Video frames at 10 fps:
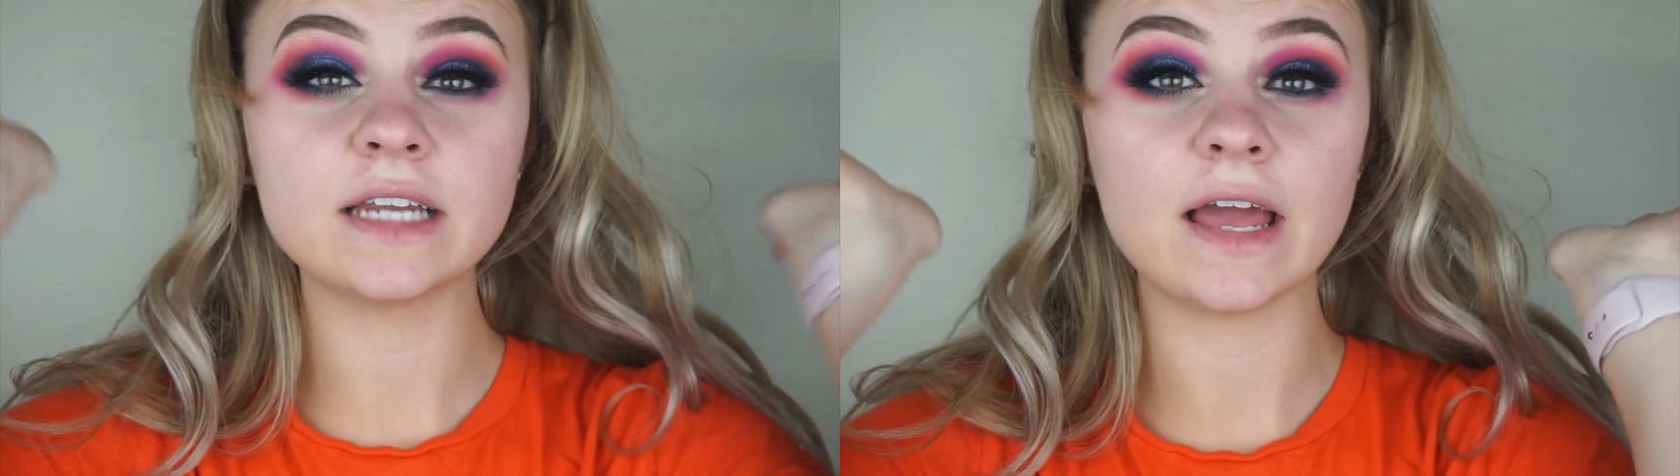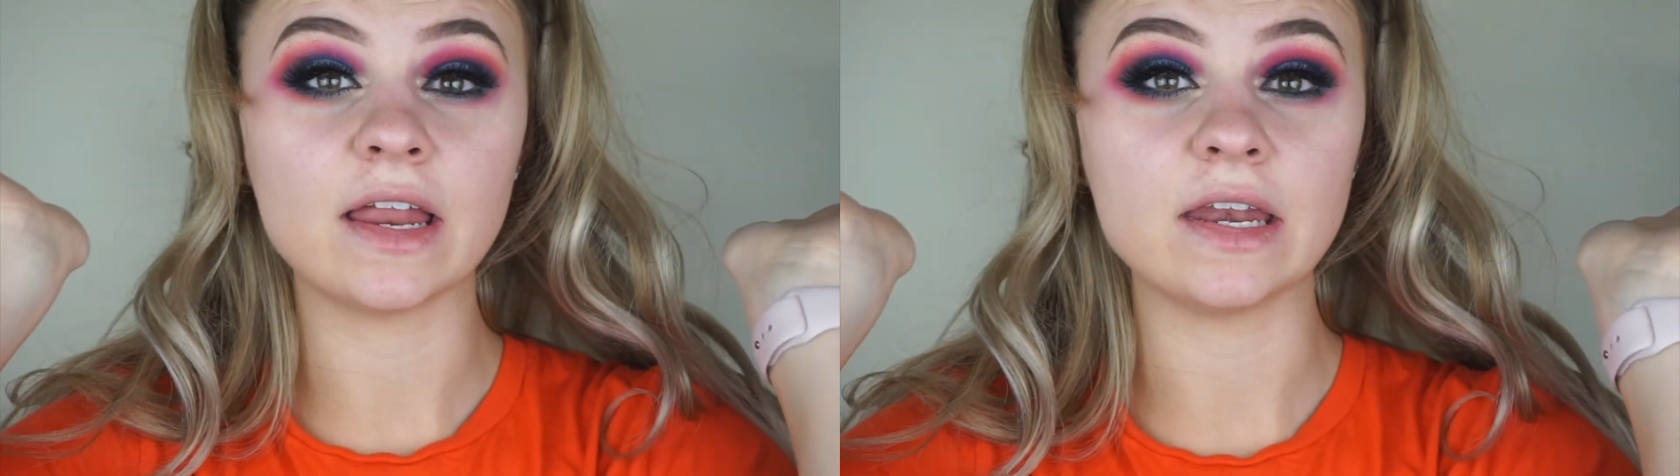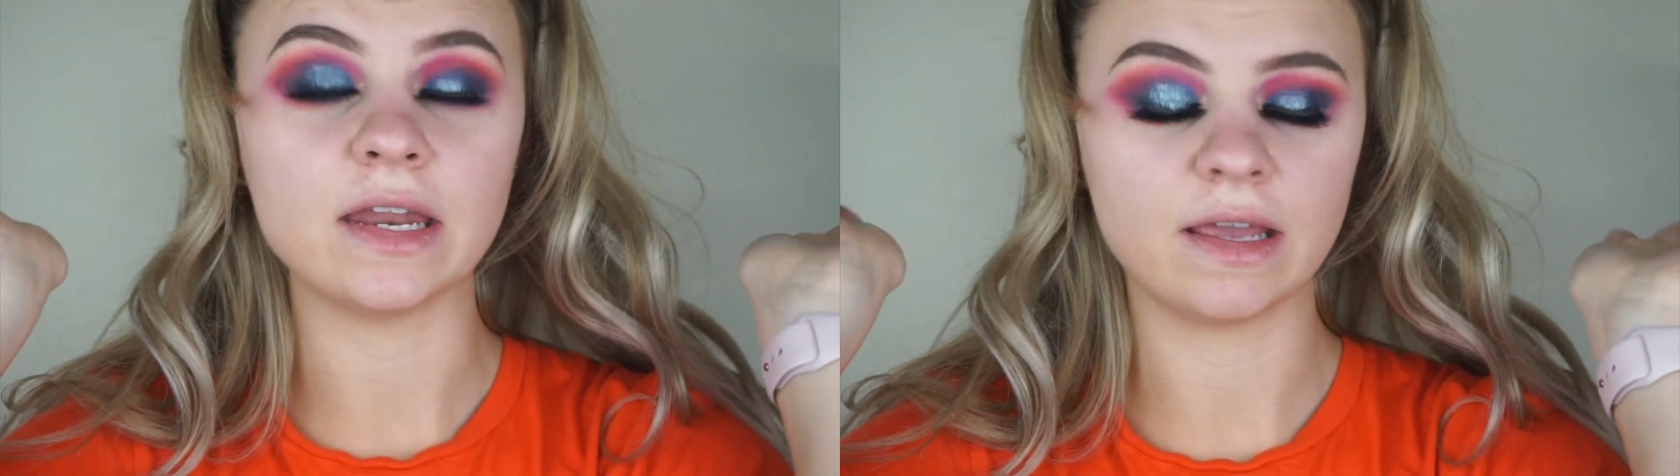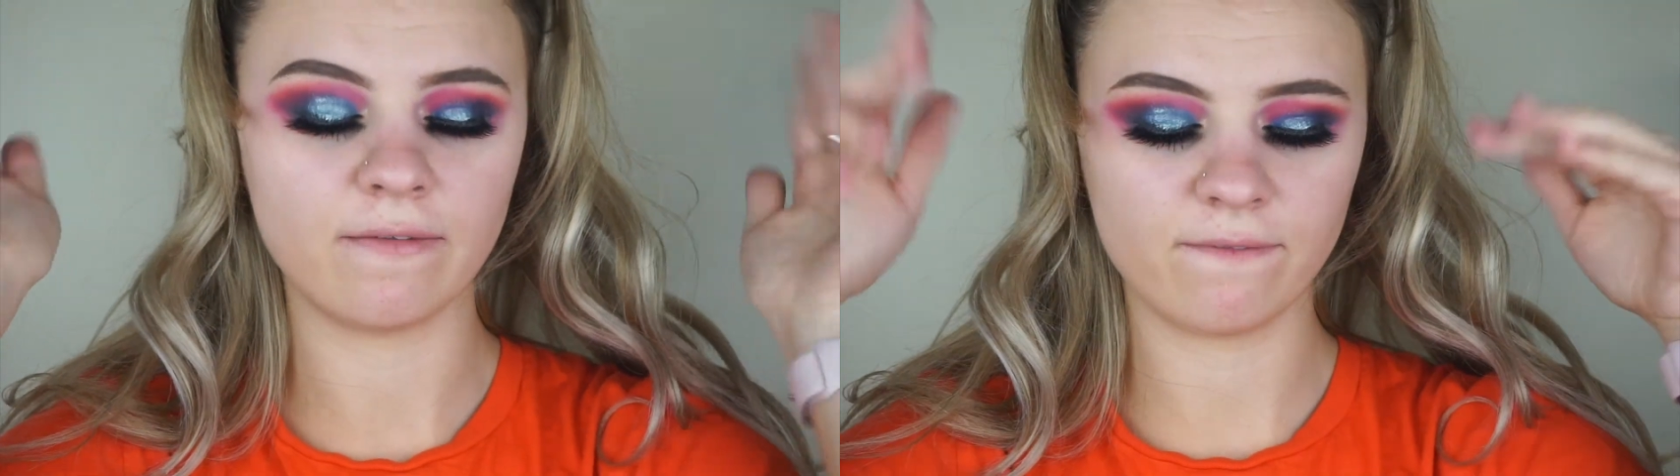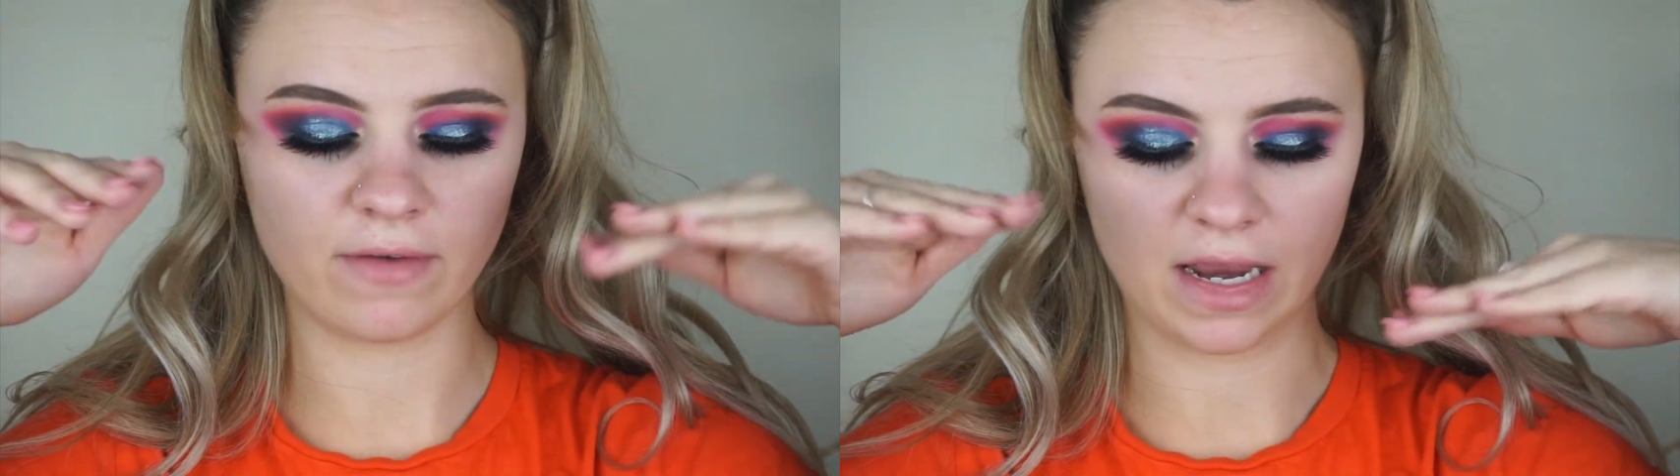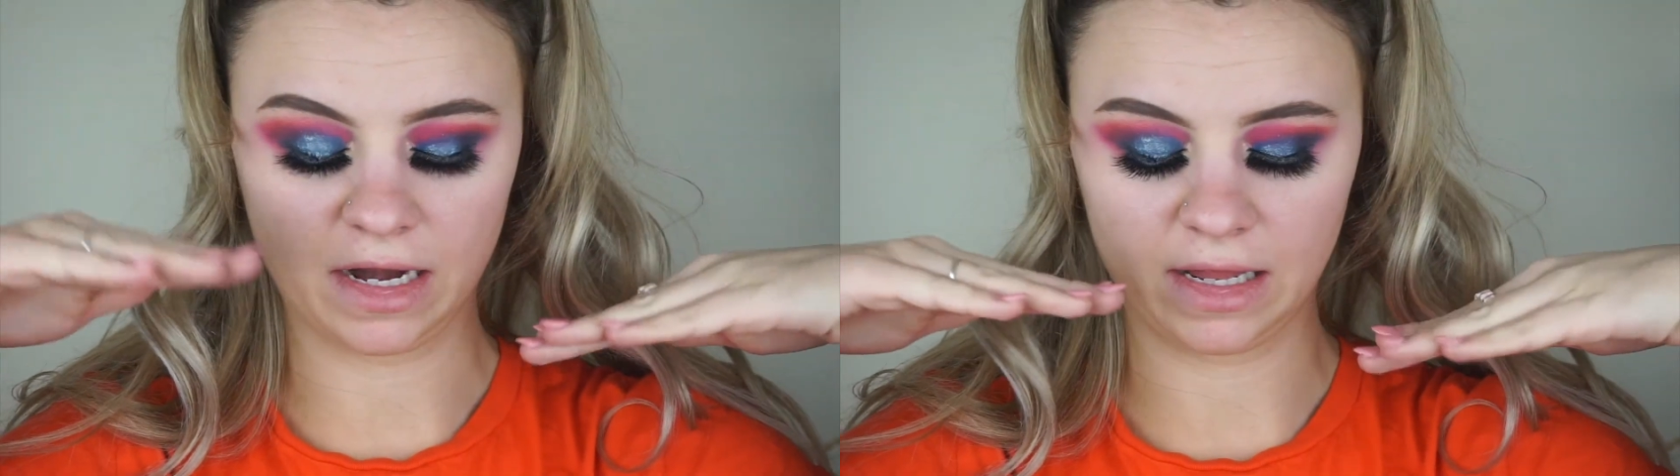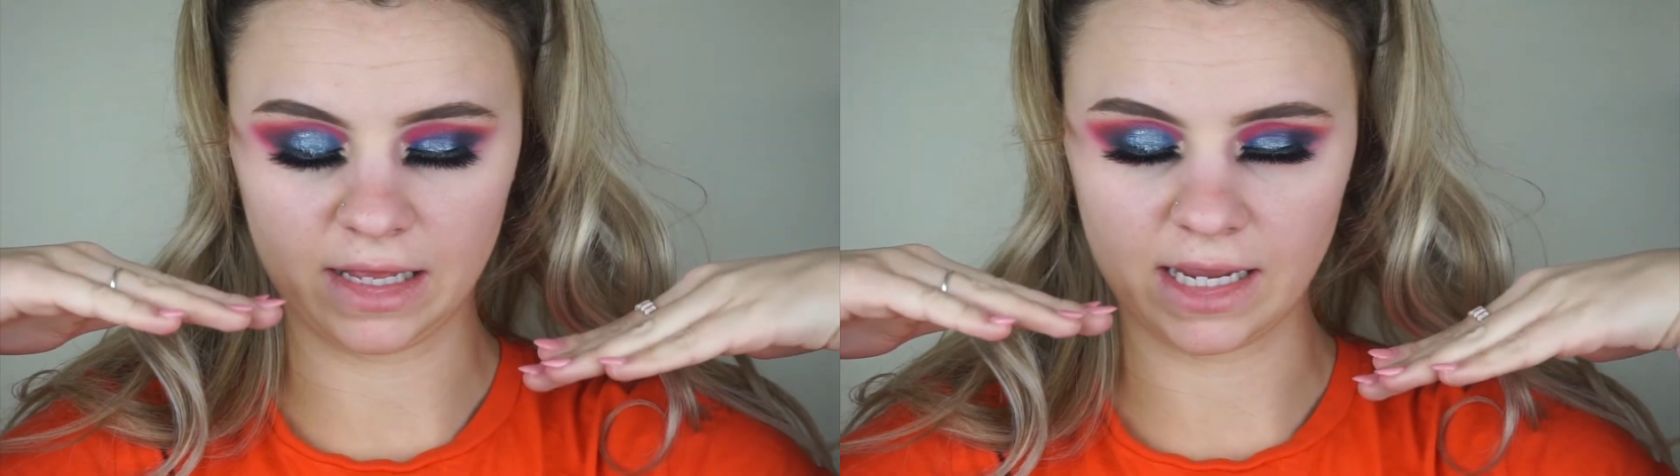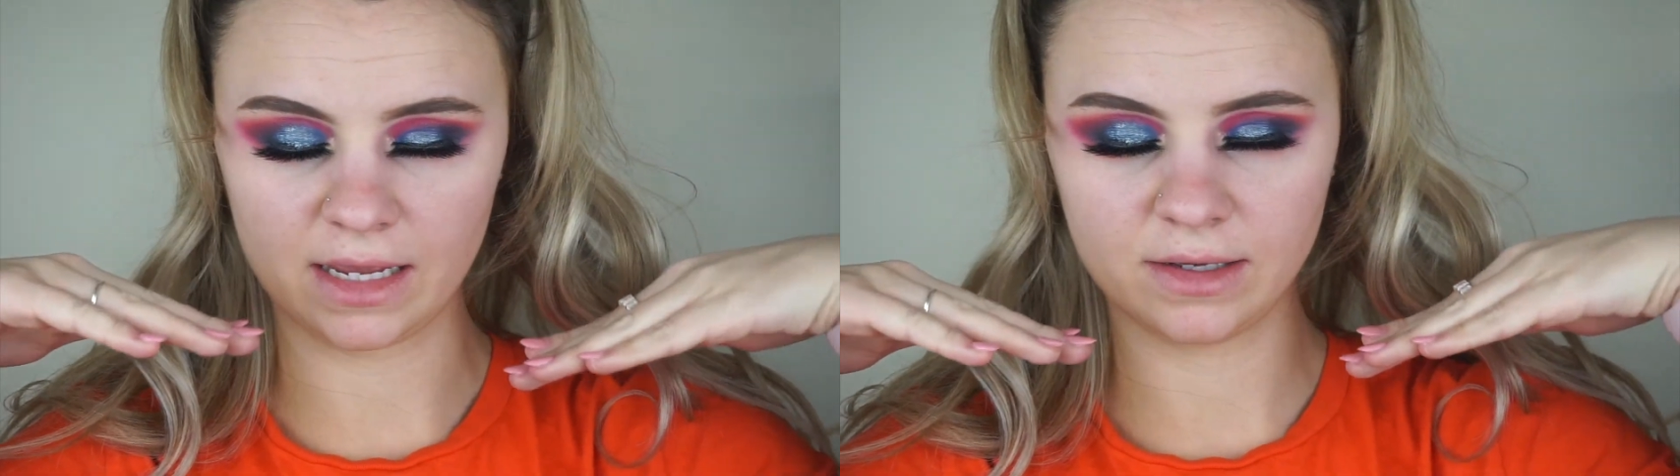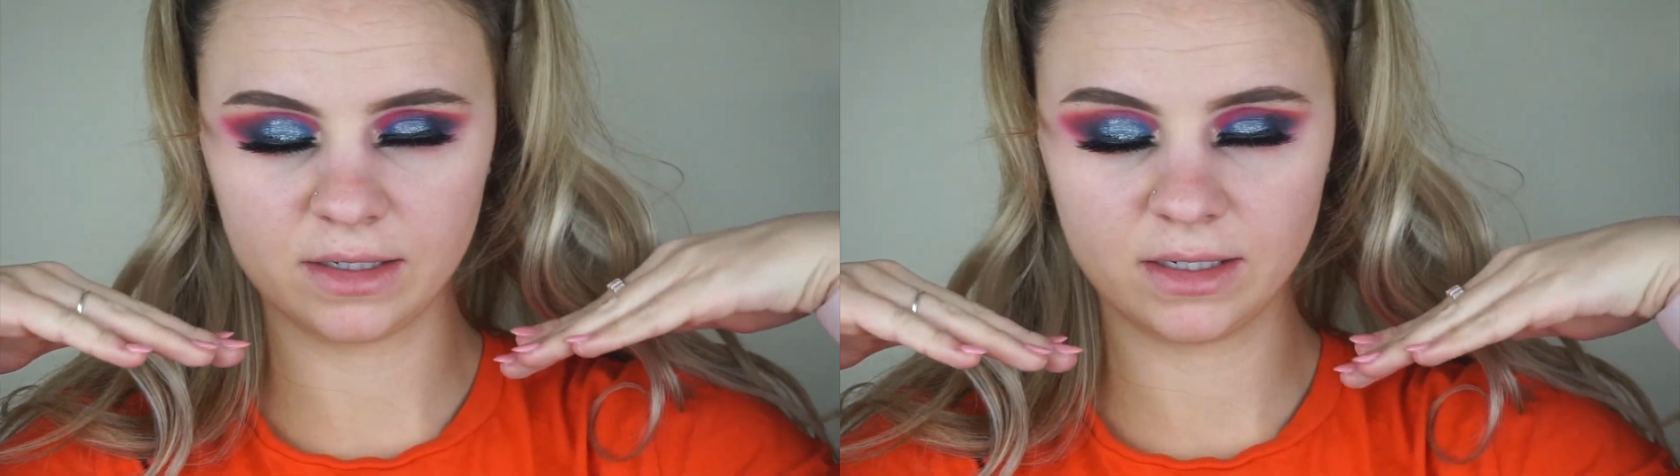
done finally.